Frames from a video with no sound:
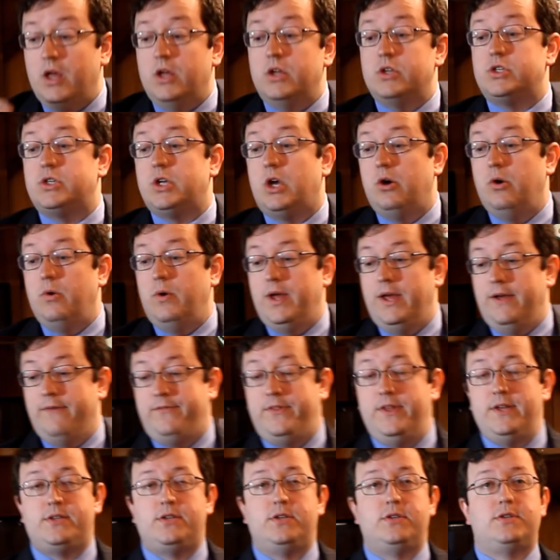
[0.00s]
So if
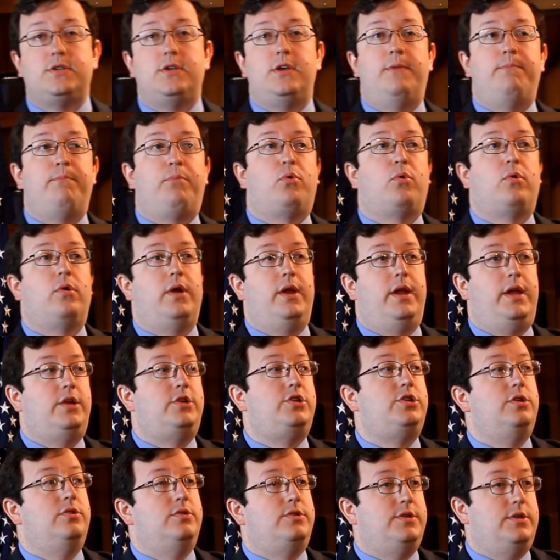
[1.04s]
this is an important
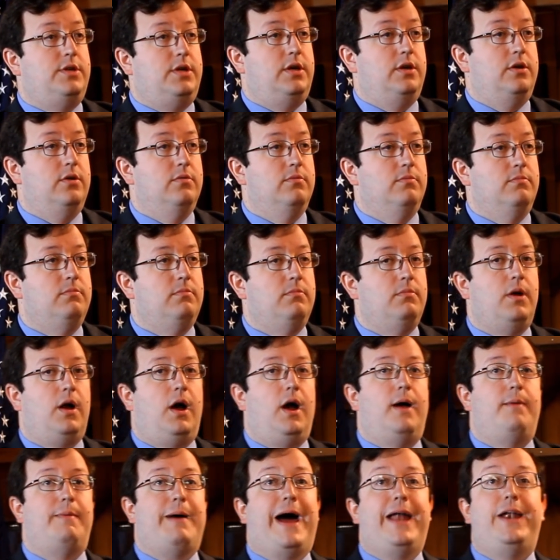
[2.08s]
issue to you,
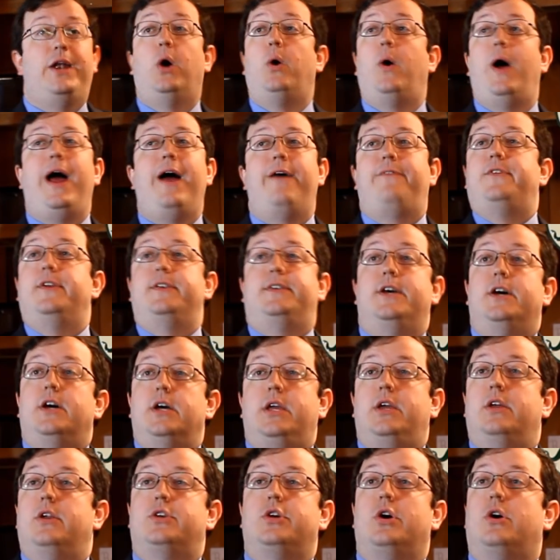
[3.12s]
I don't have to tell
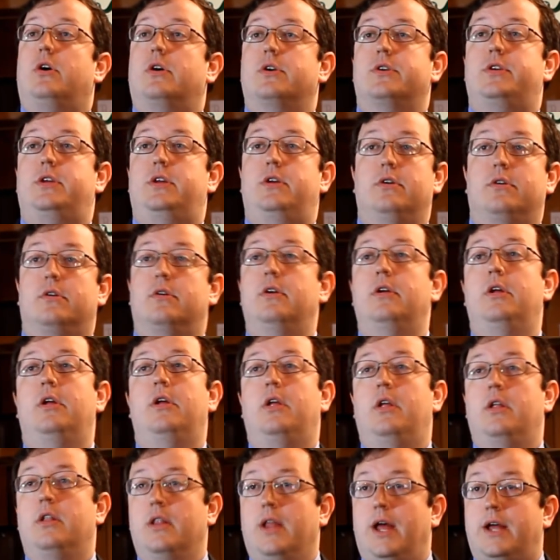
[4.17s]
you to talk to your
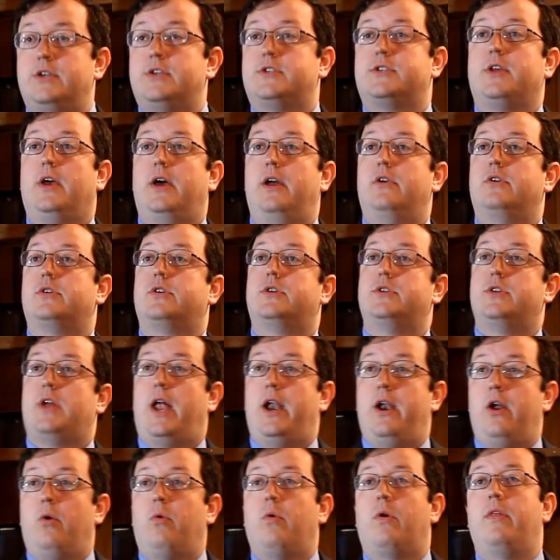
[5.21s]
legislators because
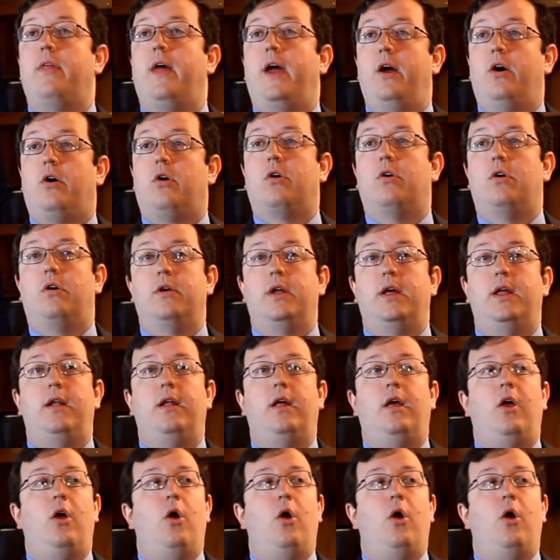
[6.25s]
I know where they are on it.